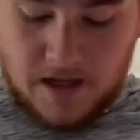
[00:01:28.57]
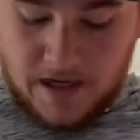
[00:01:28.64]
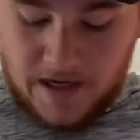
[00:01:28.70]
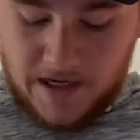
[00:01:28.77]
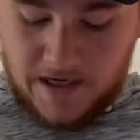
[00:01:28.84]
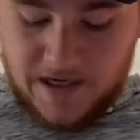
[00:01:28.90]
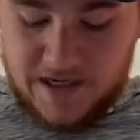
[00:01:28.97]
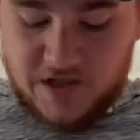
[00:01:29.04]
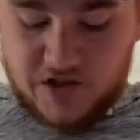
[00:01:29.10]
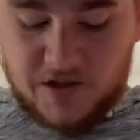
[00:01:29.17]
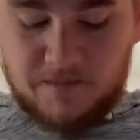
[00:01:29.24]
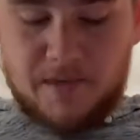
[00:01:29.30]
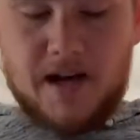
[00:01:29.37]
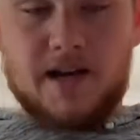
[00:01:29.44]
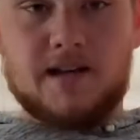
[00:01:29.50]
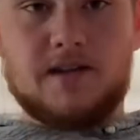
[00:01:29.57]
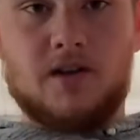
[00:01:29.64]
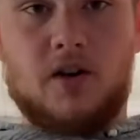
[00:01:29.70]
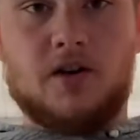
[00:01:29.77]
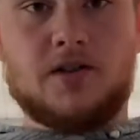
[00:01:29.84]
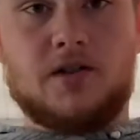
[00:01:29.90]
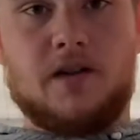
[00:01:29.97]
And each space
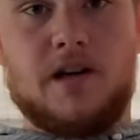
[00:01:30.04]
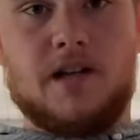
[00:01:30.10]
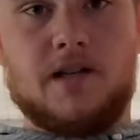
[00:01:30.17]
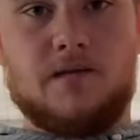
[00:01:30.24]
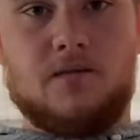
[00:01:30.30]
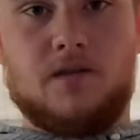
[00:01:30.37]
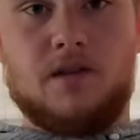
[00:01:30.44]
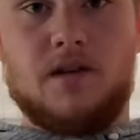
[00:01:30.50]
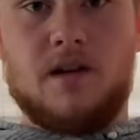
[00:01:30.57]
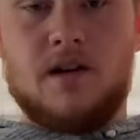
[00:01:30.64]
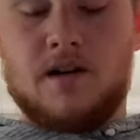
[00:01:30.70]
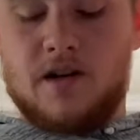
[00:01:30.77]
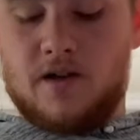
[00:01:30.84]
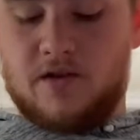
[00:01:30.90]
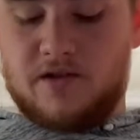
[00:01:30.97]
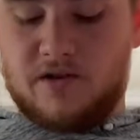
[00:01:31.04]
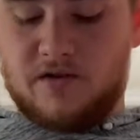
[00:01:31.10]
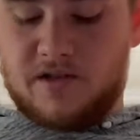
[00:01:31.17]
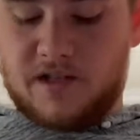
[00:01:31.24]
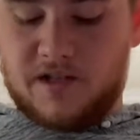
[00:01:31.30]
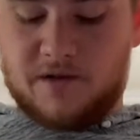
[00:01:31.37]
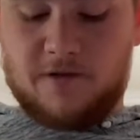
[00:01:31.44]
also has one. Now there's no
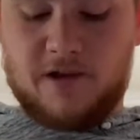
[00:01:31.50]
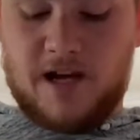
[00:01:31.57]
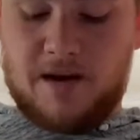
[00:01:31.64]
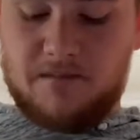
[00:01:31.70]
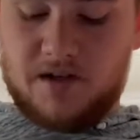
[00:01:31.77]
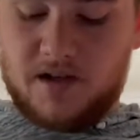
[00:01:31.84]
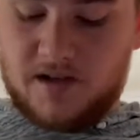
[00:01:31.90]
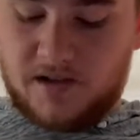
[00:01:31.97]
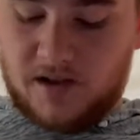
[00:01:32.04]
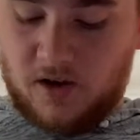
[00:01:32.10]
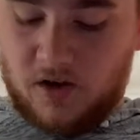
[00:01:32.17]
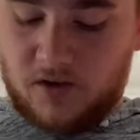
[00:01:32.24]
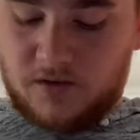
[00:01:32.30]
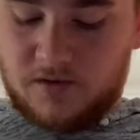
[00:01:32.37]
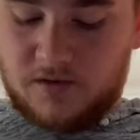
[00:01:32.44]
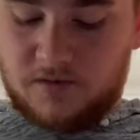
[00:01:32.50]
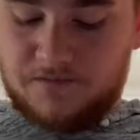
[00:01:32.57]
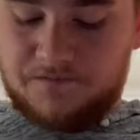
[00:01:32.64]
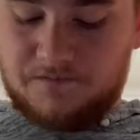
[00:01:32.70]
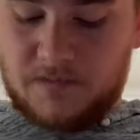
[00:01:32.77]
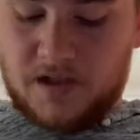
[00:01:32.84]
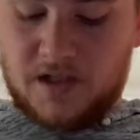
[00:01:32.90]
sentence for that because
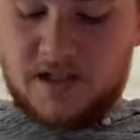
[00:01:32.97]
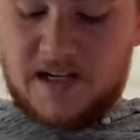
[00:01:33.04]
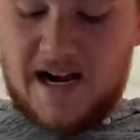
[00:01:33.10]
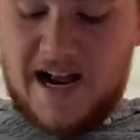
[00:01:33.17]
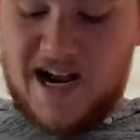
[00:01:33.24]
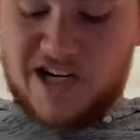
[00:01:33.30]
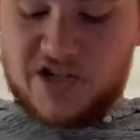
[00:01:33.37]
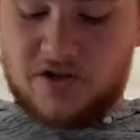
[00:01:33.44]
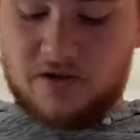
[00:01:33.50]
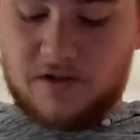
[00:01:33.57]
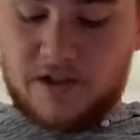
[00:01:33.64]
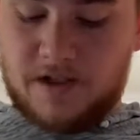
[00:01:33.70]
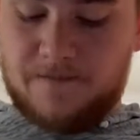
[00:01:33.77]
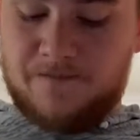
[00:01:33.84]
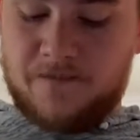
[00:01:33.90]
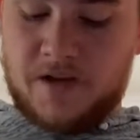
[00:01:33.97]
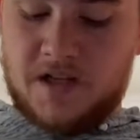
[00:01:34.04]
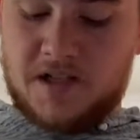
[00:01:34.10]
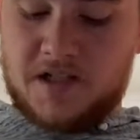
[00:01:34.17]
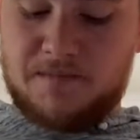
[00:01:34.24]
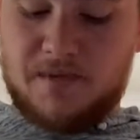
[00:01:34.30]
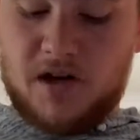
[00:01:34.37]
it actually
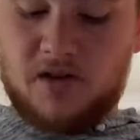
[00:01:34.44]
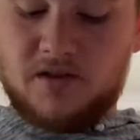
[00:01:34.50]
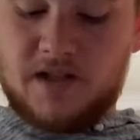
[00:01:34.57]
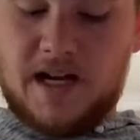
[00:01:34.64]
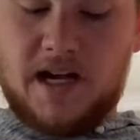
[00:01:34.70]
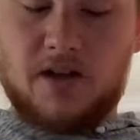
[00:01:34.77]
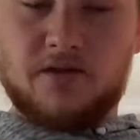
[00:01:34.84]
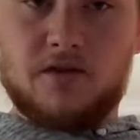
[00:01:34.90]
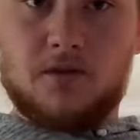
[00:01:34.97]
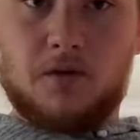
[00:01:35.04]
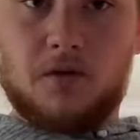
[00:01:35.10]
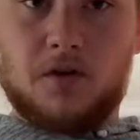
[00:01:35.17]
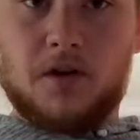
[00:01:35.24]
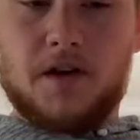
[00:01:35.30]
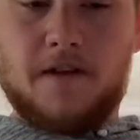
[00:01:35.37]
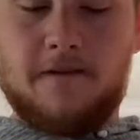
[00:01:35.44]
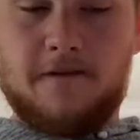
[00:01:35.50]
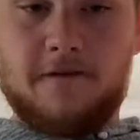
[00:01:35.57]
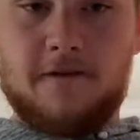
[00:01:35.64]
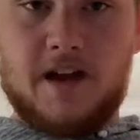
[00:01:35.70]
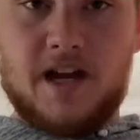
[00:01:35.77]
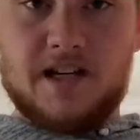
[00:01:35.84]
spells out the word
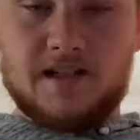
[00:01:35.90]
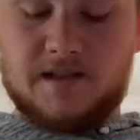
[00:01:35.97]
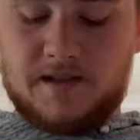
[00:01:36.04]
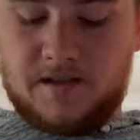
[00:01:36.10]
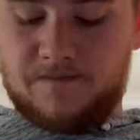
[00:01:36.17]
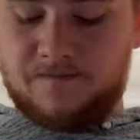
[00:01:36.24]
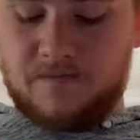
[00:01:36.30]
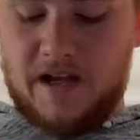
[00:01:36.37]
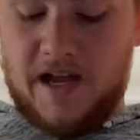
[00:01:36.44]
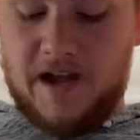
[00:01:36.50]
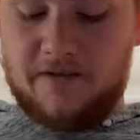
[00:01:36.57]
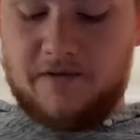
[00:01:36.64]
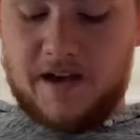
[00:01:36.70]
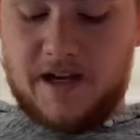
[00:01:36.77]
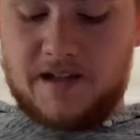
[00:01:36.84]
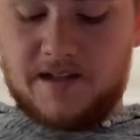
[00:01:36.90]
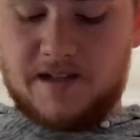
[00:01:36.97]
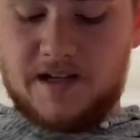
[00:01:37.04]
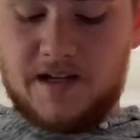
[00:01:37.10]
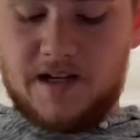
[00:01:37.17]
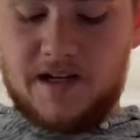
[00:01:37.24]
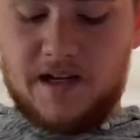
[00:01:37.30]
face,
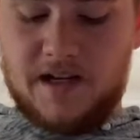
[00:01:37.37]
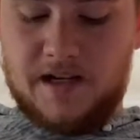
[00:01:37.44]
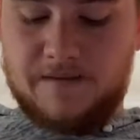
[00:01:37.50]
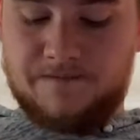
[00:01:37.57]
F-A-C-E.